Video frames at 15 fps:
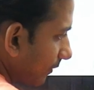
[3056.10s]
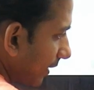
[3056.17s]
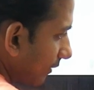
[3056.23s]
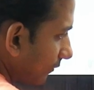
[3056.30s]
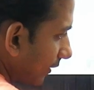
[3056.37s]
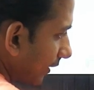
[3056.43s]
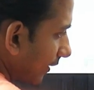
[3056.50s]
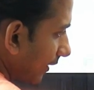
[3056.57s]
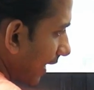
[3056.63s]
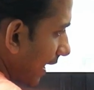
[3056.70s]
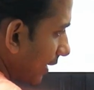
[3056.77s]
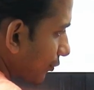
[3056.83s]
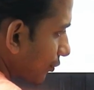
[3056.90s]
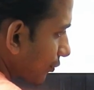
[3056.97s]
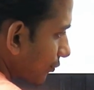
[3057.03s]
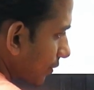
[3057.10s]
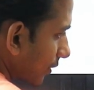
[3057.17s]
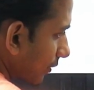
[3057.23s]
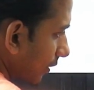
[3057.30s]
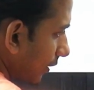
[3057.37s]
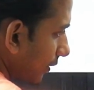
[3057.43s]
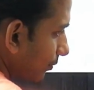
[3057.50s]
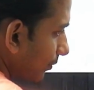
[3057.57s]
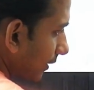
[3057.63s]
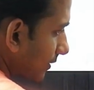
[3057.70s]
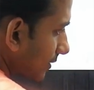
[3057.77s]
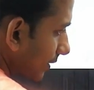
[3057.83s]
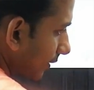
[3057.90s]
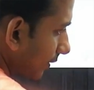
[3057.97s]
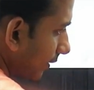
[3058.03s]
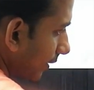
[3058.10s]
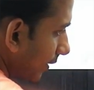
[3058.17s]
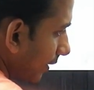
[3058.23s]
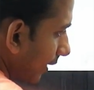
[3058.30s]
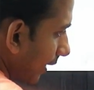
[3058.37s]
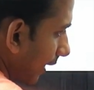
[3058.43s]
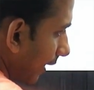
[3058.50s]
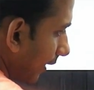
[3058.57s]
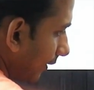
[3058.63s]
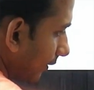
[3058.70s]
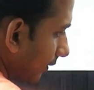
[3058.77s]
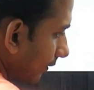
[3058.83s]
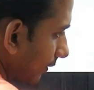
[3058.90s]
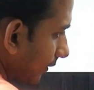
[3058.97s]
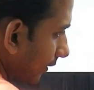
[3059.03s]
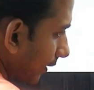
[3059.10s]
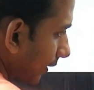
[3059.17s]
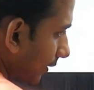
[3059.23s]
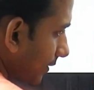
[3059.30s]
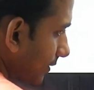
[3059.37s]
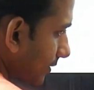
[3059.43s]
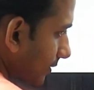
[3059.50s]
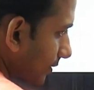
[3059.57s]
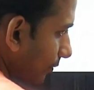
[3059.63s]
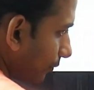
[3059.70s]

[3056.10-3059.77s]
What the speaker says: by 1 dash generally you can say, and it is